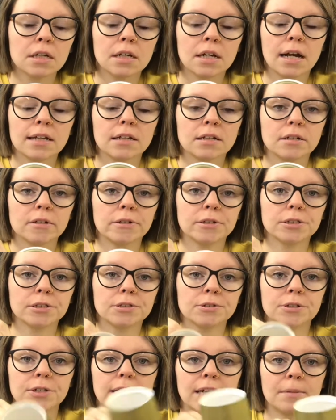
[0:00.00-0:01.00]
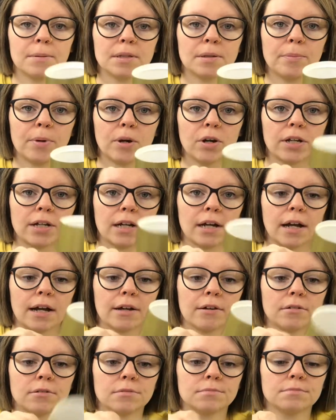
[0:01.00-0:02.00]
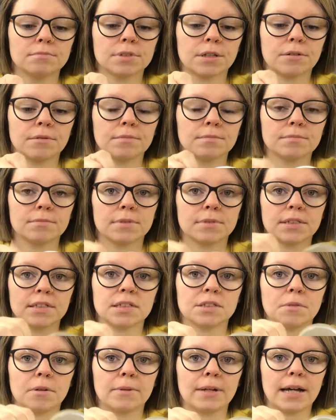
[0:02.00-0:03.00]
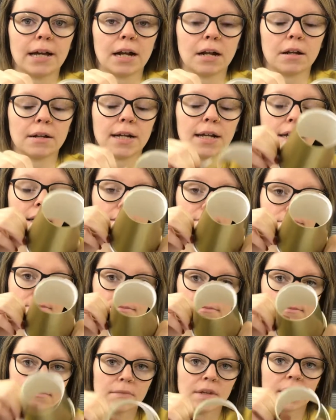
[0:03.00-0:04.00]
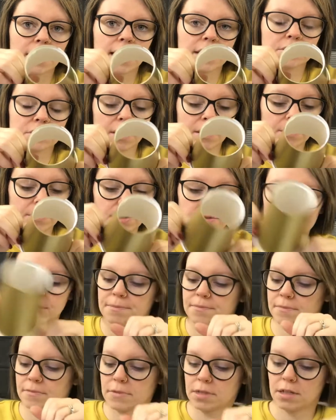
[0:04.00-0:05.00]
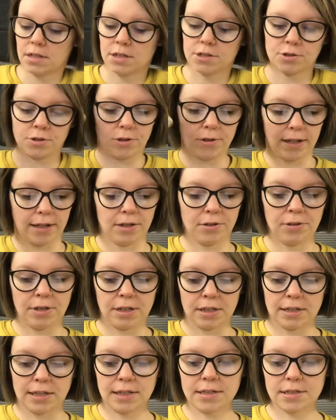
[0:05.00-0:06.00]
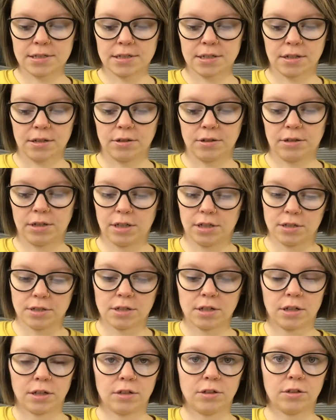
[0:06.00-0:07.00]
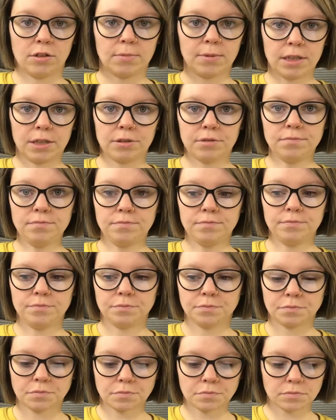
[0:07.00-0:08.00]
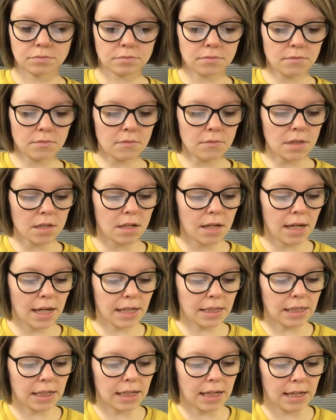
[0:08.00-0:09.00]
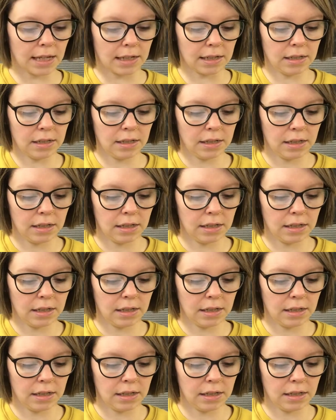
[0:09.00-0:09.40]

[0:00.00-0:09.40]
at the dollar store. You can get them in the party aisle. So this is what we had on hand. That's what I'm using. So you need this. You need your balloon, and then